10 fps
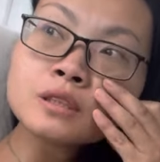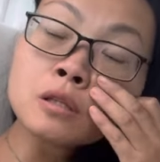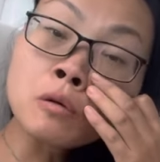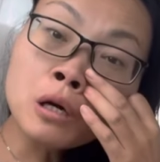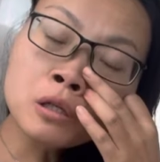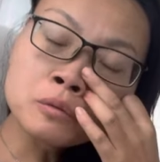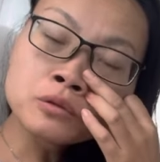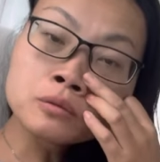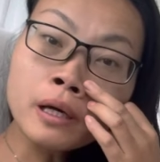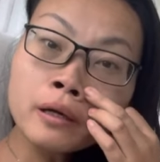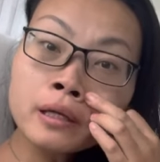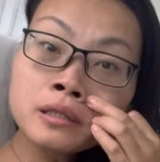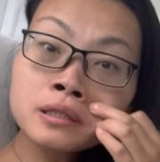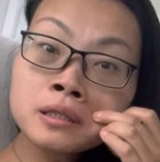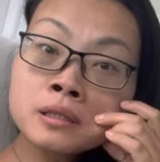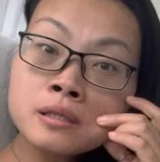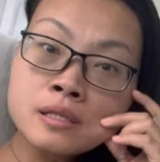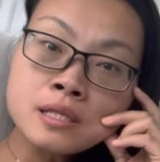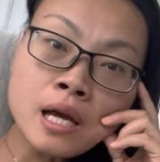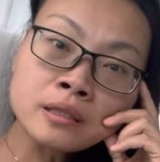welcome to my another
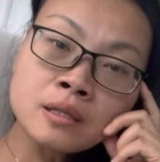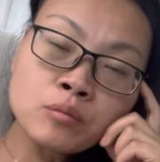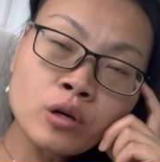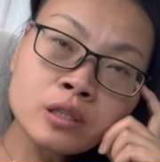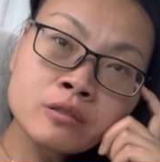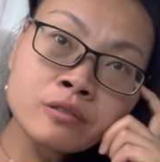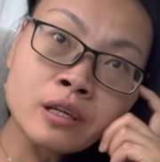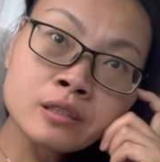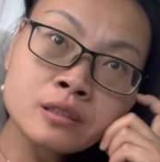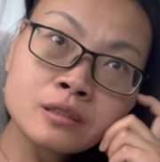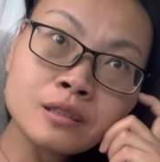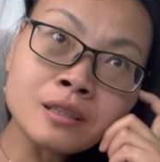Saturday morning face.